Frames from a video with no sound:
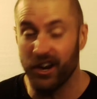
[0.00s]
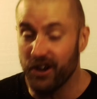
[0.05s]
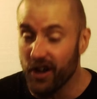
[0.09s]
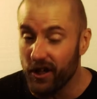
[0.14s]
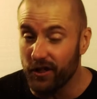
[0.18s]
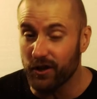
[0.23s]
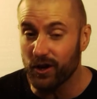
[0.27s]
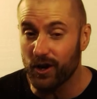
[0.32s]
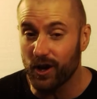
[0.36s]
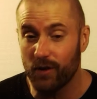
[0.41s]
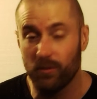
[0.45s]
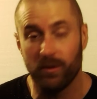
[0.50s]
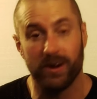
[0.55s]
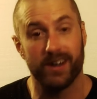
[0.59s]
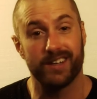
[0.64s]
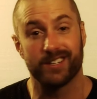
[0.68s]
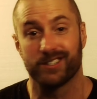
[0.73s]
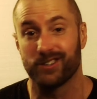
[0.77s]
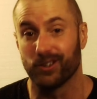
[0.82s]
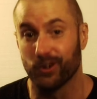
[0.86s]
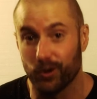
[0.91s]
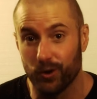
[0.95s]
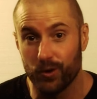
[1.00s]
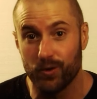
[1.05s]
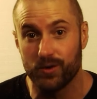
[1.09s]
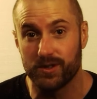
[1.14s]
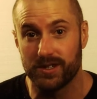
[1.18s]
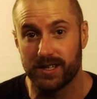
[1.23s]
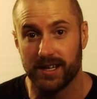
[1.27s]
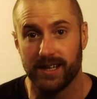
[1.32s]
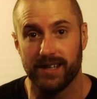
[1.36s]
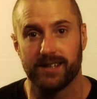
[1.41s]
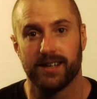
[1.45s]
Another good one is
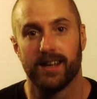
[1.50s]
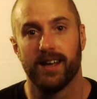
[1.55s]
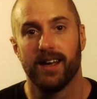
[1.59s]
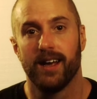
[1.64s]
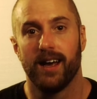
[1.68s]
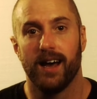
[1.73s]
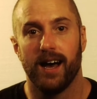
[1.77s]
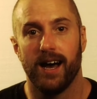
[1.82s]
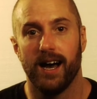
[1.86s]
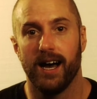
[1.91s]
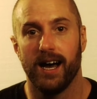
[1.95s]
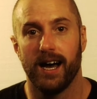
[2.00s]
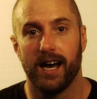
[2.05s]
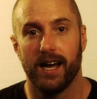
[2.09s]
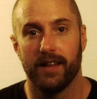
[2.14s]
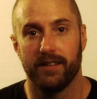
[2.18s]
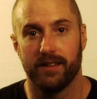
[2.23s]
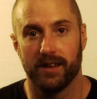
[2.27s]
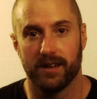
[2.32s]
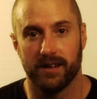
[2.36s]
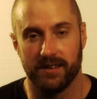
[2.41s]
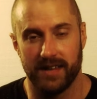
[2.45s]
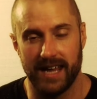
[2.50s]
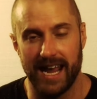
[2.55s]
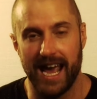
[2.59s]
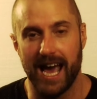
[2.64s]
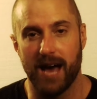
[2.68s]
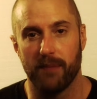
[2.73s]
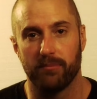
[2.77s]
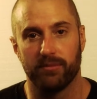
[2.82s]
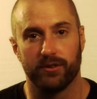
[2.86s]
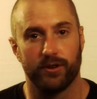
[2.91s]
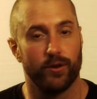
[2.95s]
Lose It. The
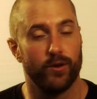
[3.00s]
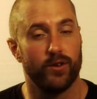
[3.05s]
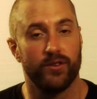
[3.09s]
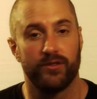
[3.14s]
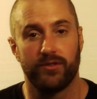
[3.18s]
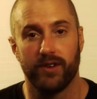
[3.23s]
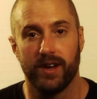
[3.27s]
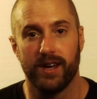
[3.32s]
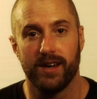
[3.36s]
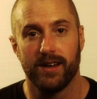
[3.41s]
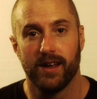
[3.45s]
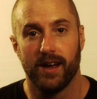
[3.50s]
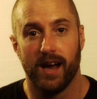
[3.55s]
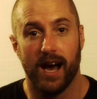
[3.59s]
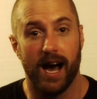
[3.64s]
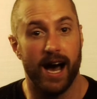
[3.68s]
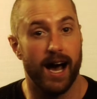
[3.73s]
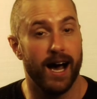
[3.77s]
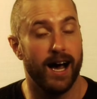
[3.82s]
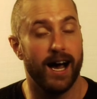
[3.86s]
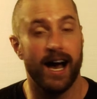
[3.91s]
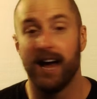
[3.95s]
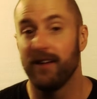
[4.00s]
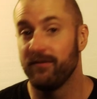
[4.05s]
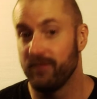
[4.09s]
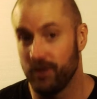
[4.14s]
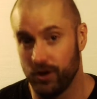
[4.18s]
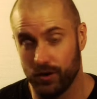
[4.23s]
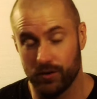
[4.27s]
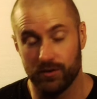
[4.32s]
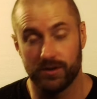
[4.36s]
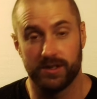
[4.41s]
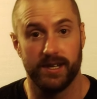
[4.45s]
app Lose It.
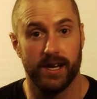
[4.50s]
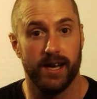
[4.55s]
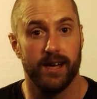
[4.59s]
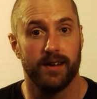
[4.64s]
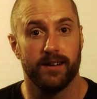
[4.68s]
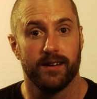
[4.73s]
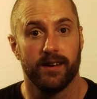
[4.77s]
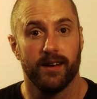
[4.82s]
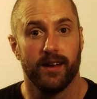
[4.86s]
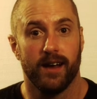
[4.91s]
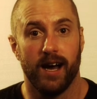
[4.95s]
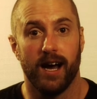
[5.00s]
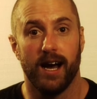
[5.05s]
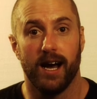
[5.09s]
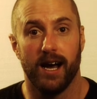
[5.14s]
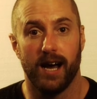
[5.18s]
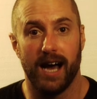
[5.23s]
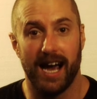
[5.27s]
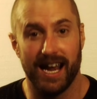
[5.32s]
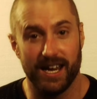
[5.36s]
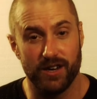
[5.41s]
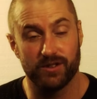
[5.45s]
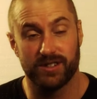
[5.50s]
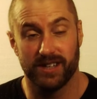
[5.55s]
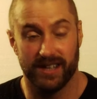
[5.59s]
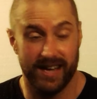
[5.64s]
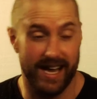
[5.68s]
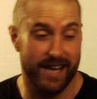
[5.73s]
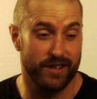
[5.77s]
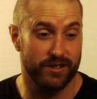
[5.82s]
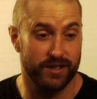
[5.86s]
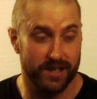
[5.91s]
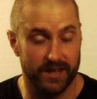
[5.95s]
I've used it. I used
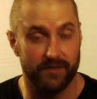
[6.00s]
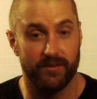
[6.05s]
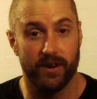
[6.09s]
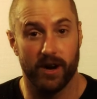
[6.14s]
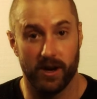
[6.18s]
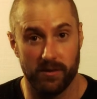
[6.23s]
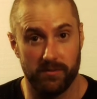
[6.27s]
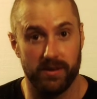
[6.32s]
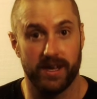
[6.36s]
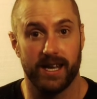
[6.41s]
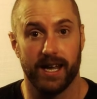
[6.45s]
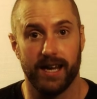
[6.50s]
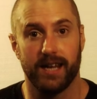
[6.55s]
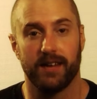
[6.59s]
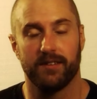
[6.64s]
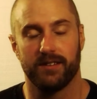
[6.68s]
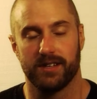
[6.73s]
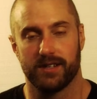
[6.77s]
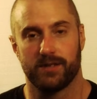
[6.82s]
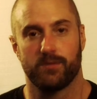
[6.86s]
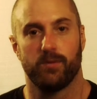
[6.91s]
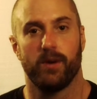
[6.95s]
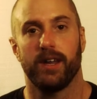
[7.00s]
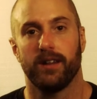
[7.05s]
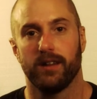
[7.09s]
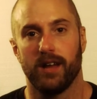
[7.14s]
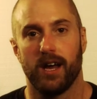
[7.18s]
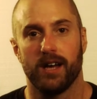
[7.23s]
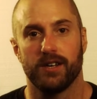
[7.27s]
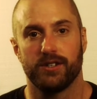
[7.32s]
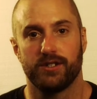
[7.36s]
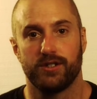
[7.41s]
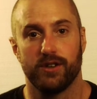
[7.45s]
it actually at the very beginning of this weight
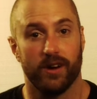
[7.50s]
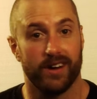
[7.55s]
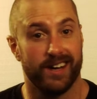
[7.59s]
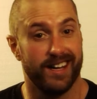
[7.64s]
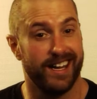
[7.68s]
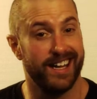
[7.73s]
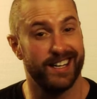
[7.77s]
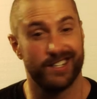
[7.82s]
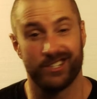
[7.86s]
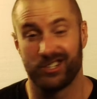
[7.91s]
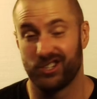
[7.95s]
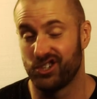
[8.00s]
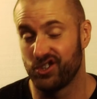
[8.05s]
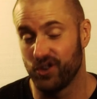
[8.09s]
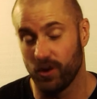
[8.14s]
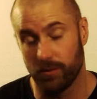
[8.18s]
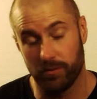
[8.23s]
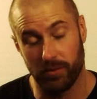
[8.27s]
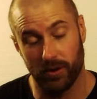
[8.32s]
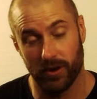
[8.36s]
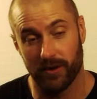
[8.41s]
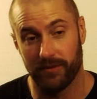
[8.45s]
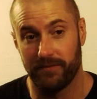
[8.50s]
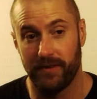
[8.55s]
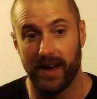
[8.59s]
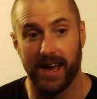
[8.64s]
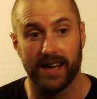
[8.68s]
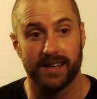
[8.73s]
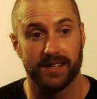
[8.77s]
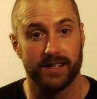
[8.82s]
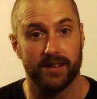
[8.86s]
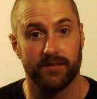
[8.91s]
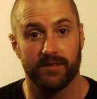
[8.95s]
loss journey. It's super
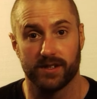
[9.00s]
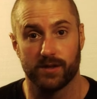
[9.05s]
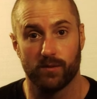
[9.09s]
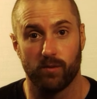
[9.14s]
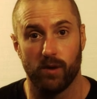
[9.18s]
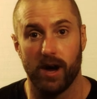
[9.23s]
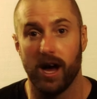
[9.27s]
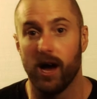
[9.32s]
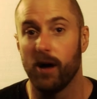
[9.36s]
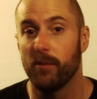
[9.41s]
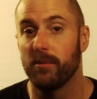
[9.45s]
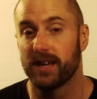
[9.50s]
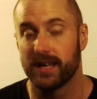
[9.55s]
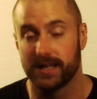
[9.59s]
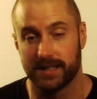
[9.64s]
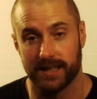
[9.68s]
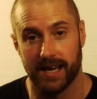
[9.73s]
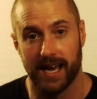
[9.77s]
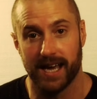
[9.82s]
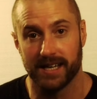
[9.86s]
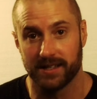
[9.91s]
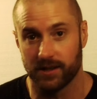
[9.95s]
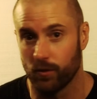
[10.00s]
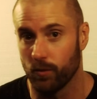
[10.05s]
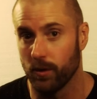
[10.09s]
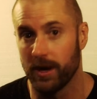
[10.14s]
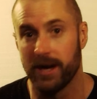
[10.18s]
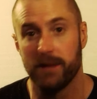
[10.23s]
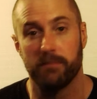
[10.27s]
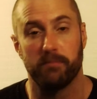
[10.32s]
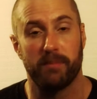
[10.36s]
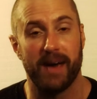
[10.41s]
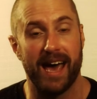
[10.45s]
effective as well because it has a
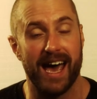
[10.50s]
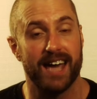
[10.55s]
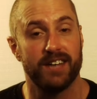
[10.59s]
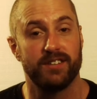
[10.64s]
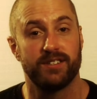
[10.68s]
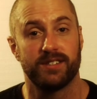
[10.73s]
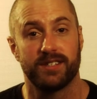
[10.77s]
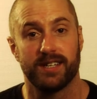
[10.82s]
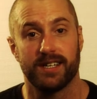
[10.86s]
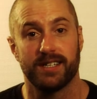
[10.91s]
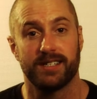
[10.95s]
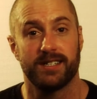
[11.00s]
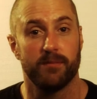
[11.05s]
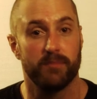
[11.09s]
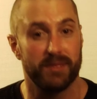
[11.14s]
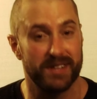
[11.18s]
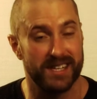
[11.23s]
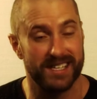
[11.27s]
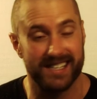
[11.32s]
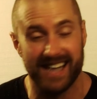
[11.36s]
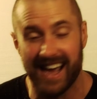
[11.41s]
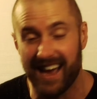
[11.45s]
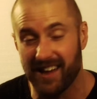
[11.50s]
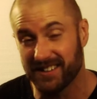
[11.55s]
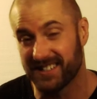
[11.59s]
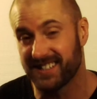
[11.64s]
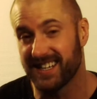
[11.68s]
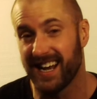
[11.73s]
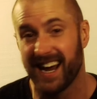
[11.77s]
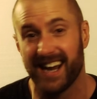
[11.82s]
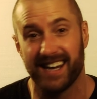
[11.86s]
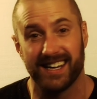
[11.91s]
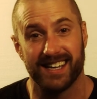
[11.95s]
great badge system. But the
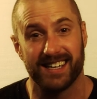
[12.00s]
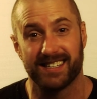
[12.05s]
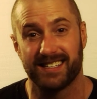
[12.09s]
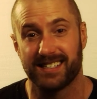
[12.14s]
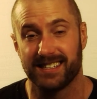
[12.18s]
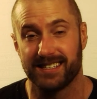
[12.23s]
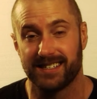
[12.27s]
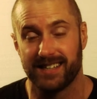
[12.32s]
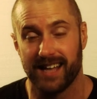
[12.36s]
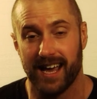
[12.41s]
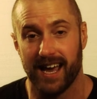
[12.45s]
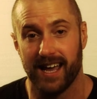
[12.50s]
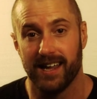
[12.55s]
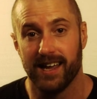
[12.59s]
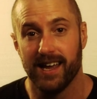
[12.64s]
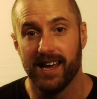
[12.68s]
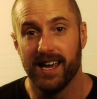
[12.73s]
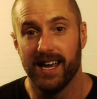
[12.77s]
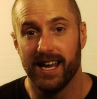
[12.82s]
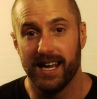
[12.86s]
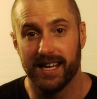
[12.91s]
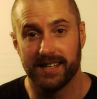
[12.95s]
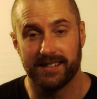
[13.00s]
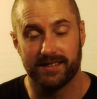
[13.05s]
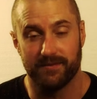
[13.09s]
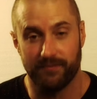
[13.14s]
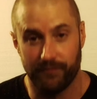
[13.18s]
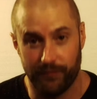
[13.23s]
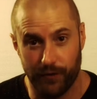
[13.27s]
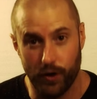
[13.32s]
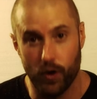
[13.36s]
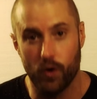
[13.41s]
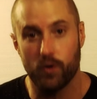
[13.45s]
downside is that its
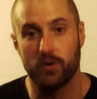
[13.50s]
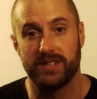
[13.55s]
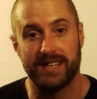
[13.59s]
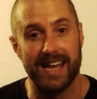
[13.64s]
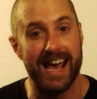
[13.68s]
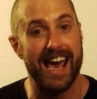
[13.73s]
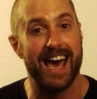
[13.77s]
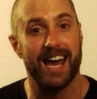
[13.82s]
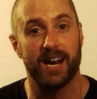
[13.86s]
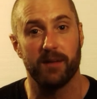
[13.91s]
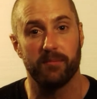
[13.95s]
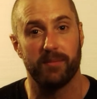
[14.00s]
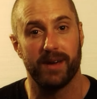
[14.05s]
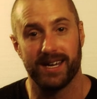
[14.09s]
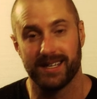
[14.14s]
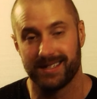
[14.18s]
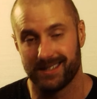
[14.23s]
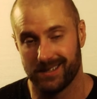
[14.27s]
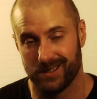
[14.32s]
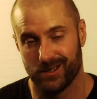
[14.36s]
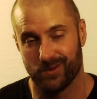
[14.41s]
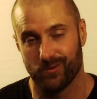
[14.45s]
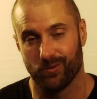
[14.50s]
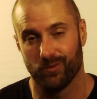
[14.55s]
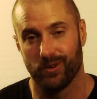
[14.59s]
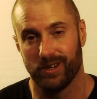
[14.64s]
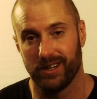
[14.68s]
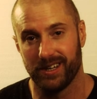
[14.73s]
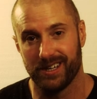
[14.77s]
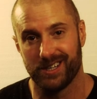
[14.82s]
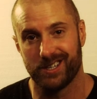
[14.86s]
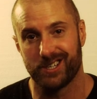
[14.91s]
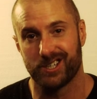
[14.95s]
food database is
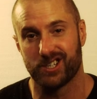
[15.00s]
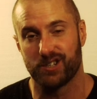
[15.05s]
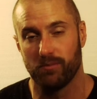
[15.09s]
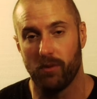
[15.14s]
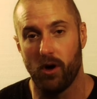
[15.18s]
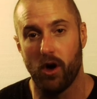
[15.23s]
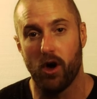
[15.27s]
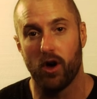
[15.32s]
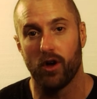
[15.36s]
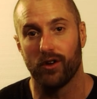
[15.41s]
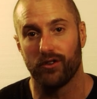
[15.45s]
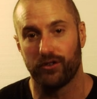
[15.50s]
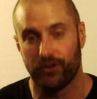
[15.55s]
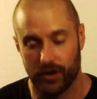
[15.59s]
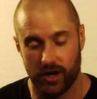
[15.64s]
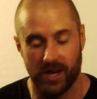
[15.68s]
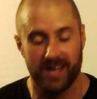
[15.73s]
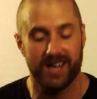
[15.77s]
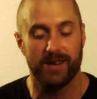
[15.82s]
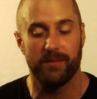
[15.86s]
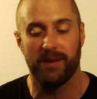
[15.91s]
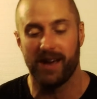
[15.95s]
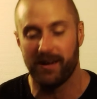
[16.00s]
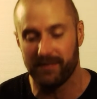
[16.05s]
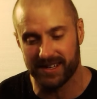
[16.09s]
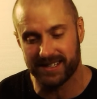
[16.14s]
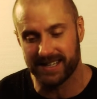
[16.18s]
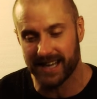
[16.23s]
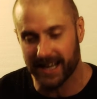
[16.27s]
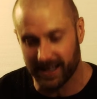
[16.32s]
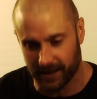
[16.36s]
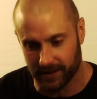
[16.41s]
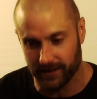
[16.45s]
really small, so you end up having
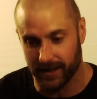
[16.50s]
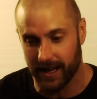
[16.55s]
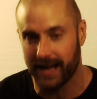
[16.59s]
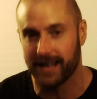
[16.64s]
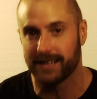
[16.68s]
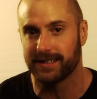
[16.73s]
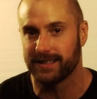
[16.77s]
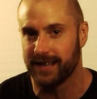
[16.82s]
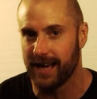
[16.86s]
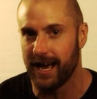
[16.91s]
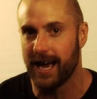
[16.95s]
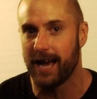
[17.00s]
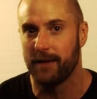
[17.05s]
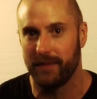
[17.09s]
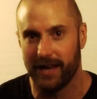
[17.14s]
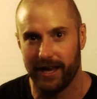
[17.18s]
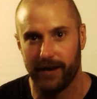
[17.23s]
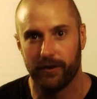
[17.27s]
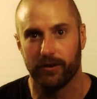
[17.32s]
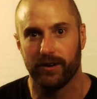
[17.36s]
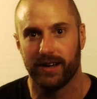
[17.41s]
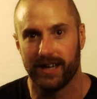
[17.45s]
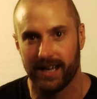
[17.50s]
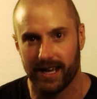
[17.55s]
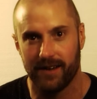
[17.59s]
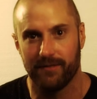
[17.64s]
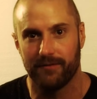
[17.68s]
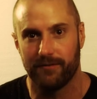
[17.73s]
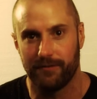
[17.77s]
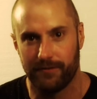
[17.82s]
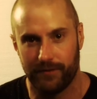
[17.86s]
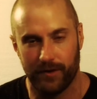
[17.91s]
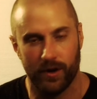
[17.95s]
to take a lot of time entering
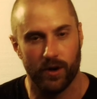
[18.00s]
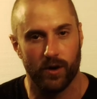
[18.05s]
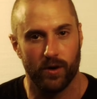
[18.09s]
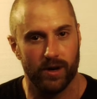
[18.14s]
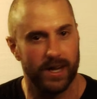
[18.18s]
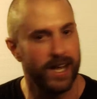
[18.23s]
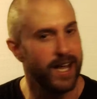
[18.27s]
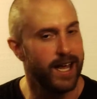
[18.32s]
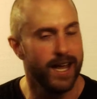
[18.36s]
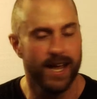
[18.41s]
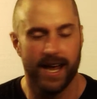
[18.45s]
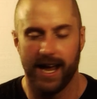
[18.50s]
in food.